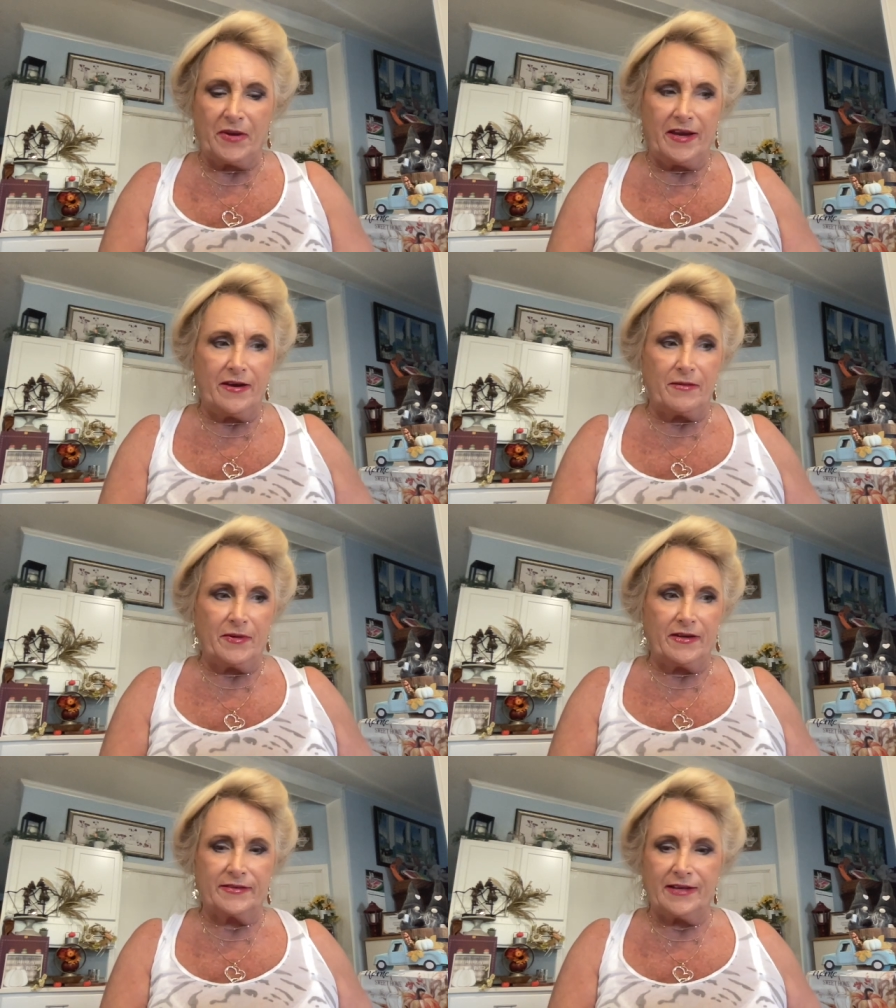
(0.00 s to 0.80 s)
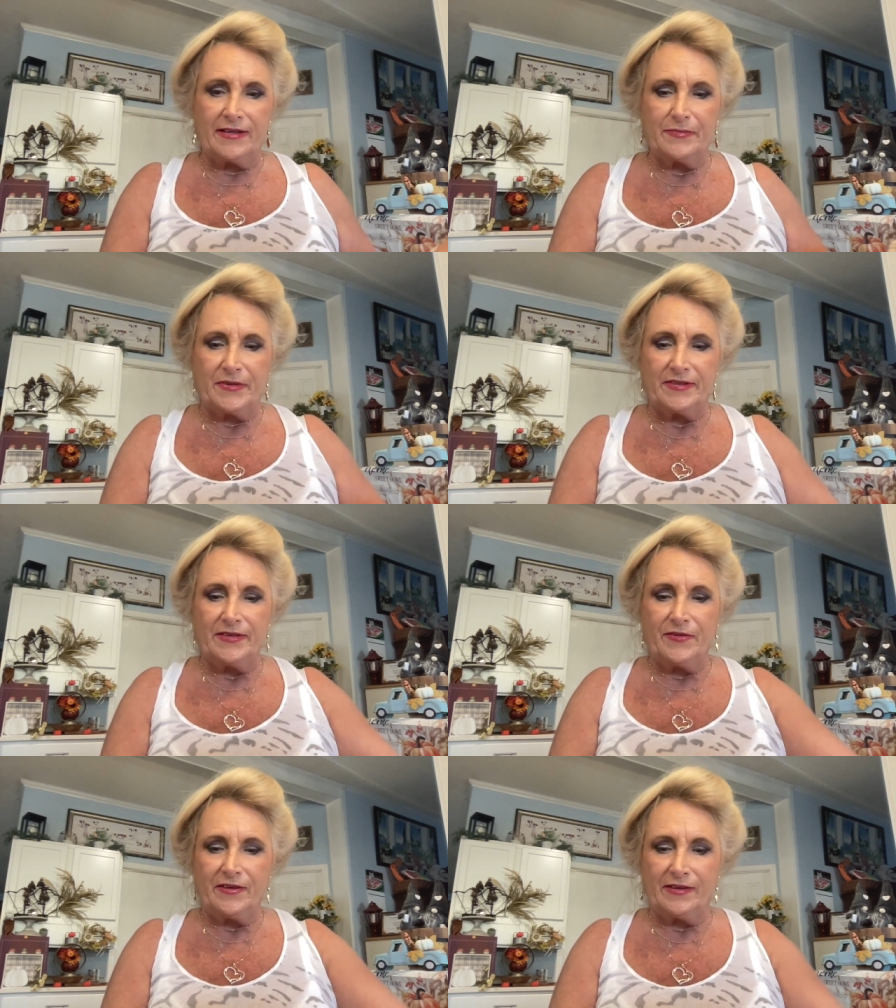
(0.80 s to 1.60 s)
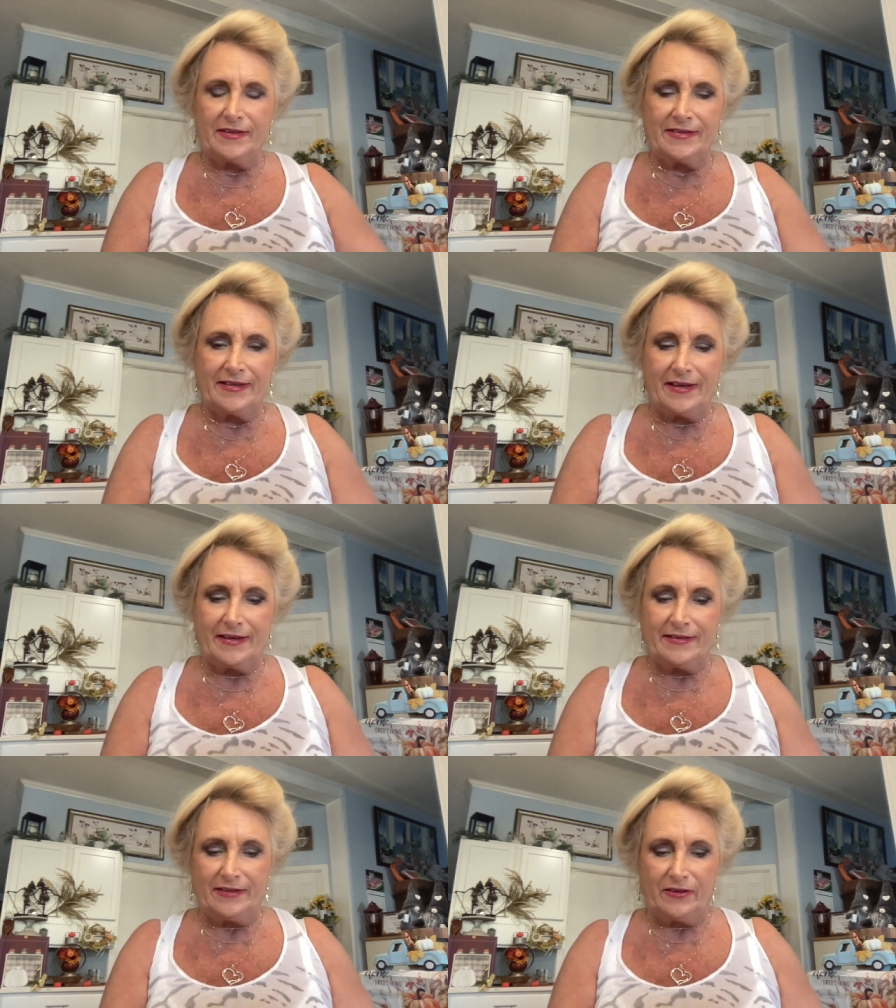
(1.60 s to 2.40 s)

pair because I specifically said,